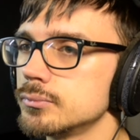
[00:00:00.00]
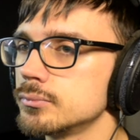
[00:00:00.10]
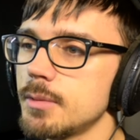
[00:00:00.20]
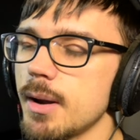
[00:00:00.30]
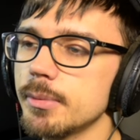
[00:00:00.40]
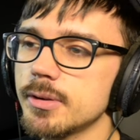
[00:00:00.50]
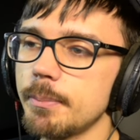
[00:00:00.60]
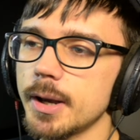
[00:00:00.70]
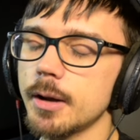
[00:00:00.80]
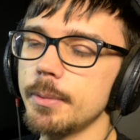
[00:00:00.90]
you might be able to
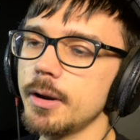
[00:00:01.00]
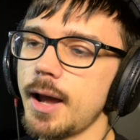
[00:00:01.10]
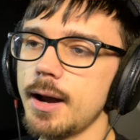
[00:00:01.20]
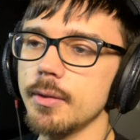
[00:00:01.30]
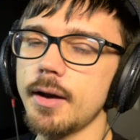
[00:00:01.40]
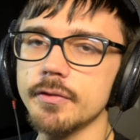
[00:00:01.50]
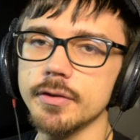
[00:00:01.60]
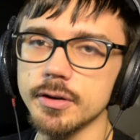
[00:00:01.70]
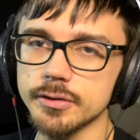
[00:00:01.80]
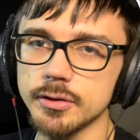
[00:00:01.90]
pick up on how that
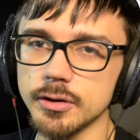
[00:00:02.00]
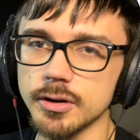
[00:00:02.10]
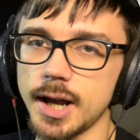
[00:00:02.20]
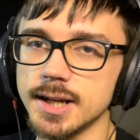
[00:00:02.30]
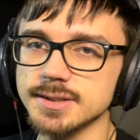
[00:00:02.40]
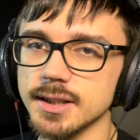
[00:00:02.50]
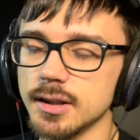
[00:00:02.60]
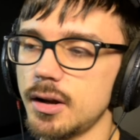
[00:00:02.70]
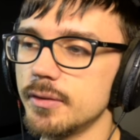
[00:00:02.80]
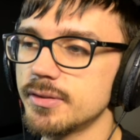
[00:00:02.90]
first chord has a
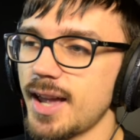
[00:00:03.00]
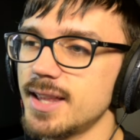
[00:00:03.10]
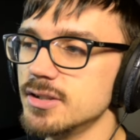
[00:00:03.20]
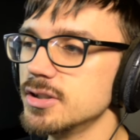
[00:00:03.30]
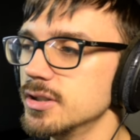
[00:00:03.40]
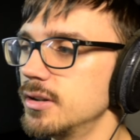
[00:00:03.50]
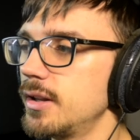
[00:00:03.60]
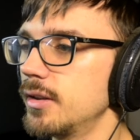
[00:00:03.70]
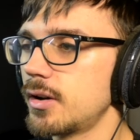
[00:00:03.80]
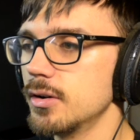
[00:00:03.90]
lot of tension
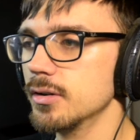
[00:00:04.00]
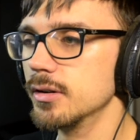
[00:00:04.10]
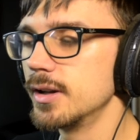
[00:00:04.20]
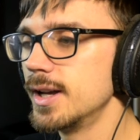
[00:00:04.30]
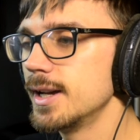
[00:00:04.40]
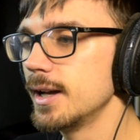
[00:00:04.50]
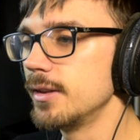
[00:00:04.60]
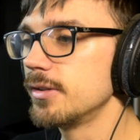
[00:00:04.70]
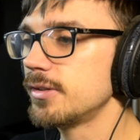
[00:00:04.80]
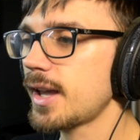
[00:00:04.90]
in the chord, and
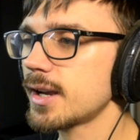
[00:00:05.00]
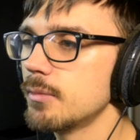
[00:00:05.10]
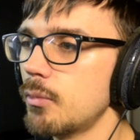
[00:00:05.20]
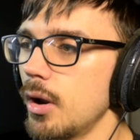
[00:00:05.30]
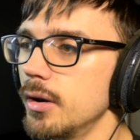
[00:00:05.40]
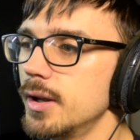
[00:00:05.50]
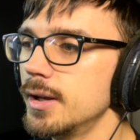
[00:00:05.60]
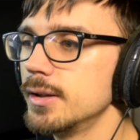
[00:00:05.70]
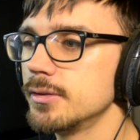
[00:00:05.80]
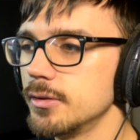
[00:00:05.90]
the second one
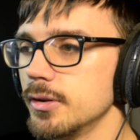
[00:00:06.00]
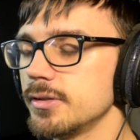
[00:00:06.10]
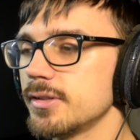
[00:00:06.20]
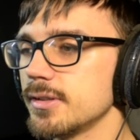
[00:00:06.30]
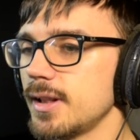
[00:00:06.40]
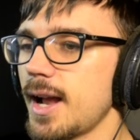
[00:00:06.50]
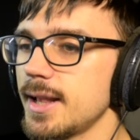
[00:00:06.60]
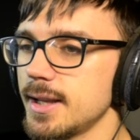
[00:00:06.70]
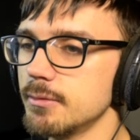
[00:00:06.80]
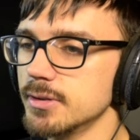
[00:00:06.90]
does
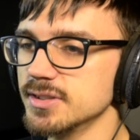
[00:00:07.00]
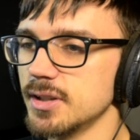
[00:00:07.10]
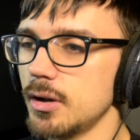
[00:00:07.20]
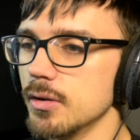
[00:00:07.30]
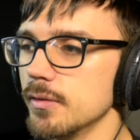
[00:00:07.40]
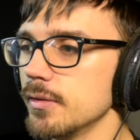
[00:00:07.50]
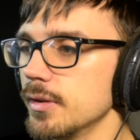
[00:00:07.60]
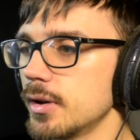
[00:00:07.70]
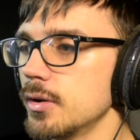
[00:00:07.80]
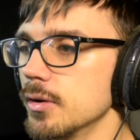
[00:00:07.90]
slightly resolve
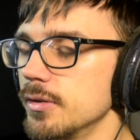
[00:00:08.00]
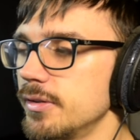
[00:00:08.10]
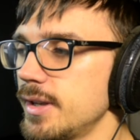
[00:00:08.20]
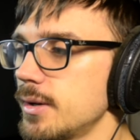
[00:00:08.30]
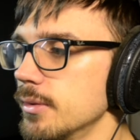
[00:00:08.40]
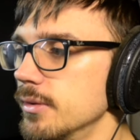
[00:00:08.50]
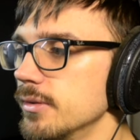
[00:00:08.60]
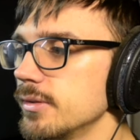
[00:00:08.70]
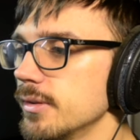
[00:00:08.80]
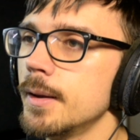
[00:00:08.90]
the chord
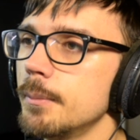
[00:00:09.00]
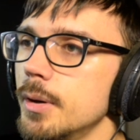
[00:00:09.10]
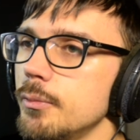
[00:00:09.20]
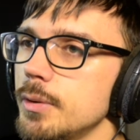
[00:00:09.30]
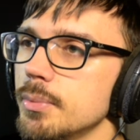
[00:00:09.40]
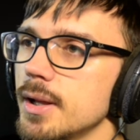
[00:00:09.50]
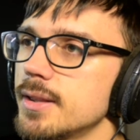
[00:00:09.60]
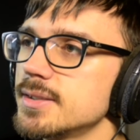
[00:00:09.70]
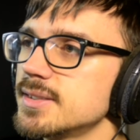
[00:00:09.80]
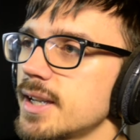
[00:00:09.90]
sequence. But if we play
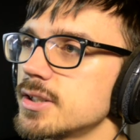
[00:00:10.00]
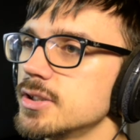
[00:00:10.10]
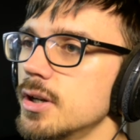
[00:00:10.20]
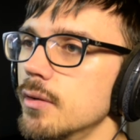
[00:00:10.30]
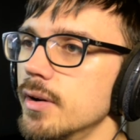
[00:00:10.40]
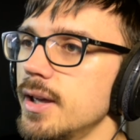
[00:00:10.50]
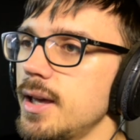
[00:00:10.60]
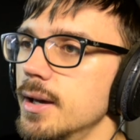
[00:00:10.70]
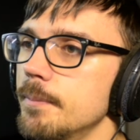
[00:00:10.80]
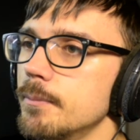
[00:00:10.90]
this section over
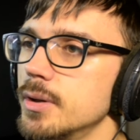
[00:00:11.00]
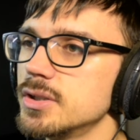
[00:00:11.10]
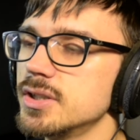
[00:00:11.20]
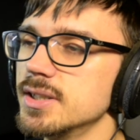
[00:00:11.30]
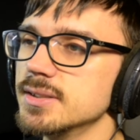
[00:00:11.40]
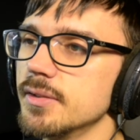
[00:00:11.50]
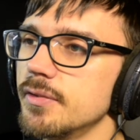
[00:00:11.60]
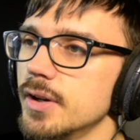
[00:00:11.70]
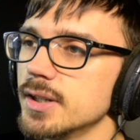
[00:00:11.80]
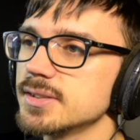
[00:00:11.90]
here, which is the
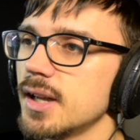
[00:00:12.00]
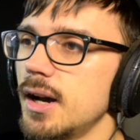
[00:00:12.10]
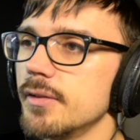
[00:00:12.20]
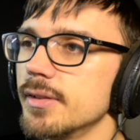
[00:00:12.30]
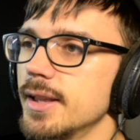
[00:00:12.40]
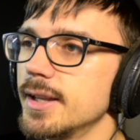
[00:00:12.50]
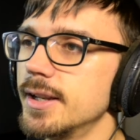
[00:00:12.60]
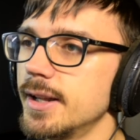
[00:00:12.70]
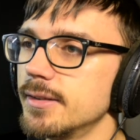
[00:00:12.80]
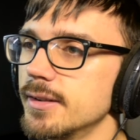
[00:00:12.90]
first half
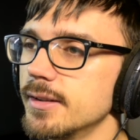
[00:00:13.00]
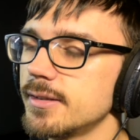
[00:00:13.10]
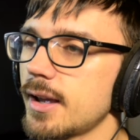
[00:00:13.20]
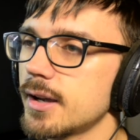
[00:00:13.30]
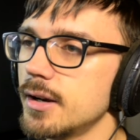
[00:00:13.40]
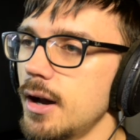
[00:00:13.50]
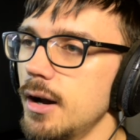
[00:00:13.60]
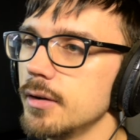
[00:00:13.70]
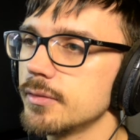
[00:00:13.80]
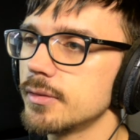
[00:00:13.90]
leading into the second half,